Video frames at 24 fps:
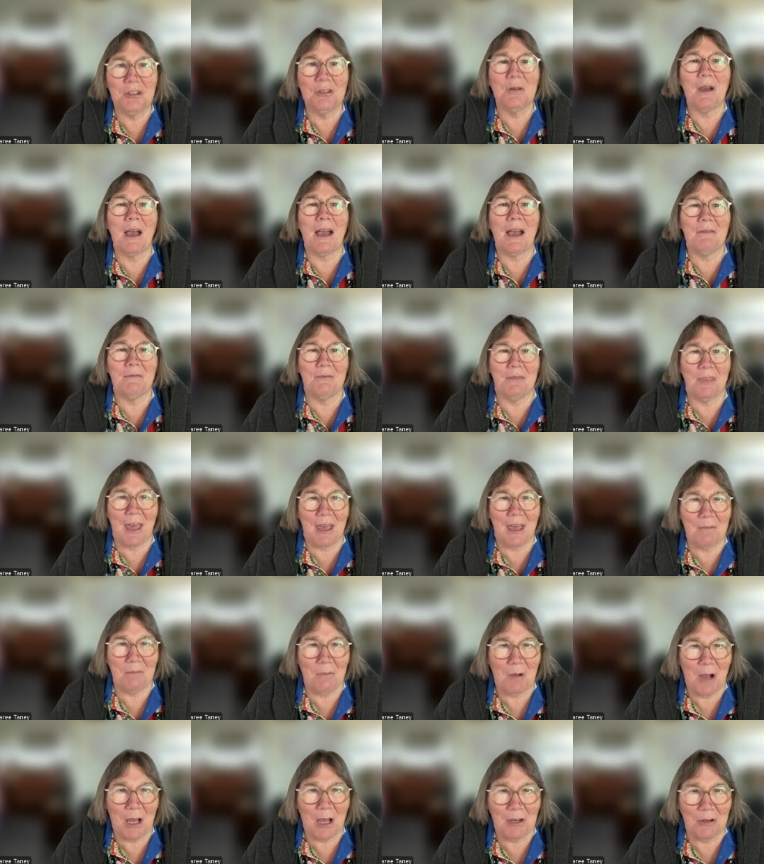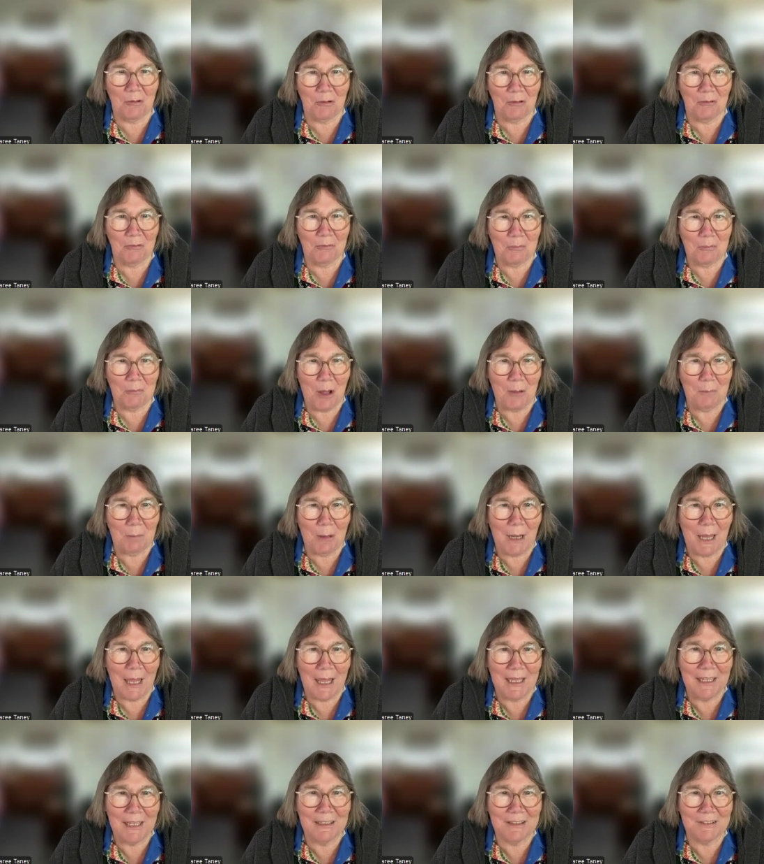have that one off my
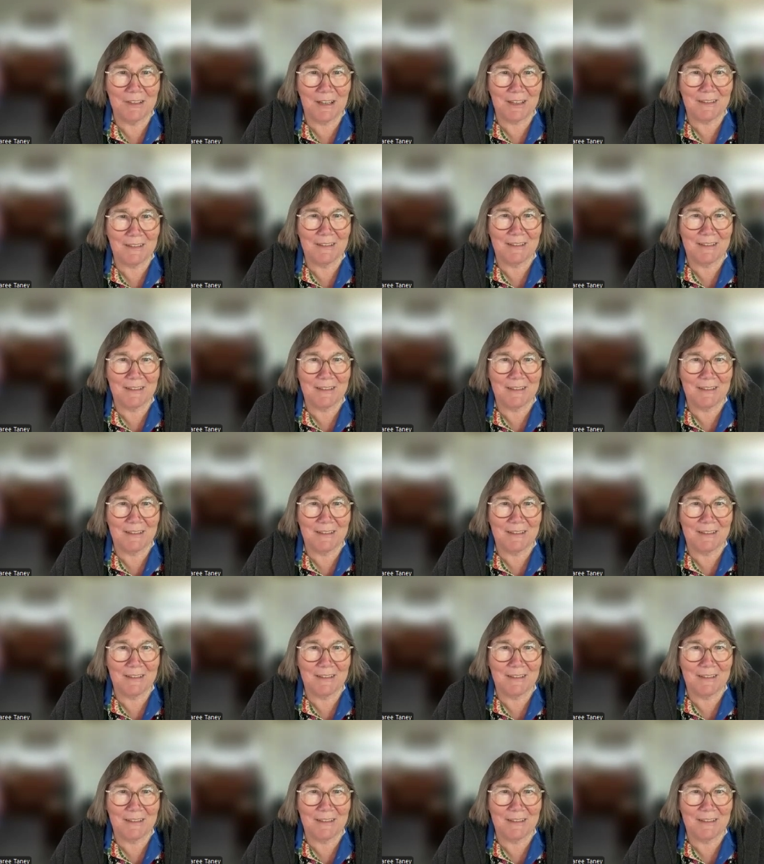plate just